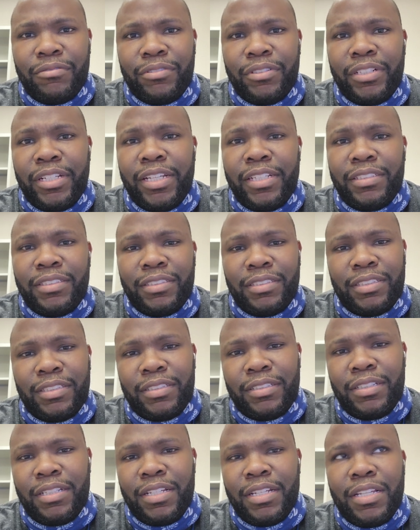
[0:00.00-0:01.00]
agency.
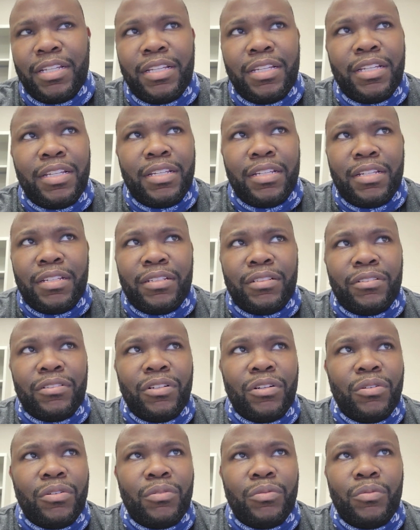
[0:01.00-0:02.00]

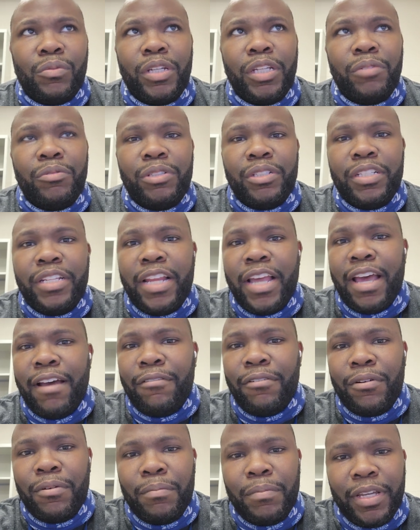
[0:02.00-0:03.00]
We
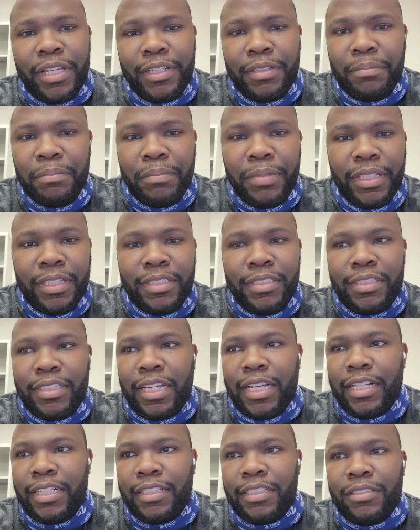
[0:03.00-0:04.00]
never make big
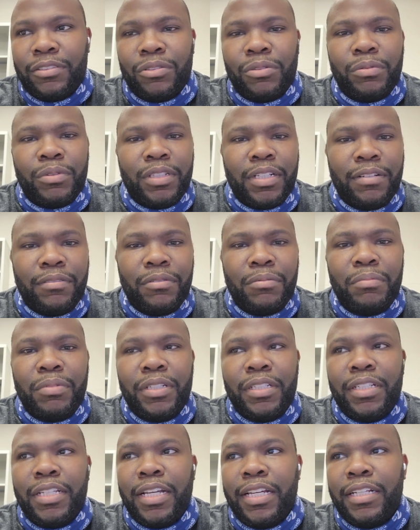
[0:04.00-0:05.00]
signings or whatever,
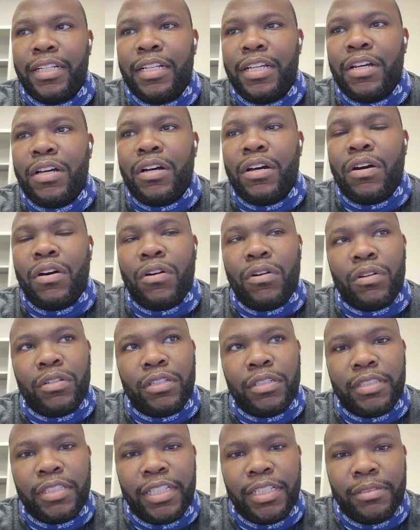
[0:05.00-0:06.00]
but yet all the
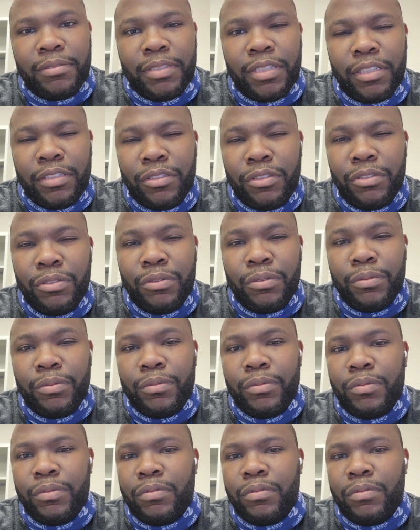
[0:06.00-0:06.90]
teams that do,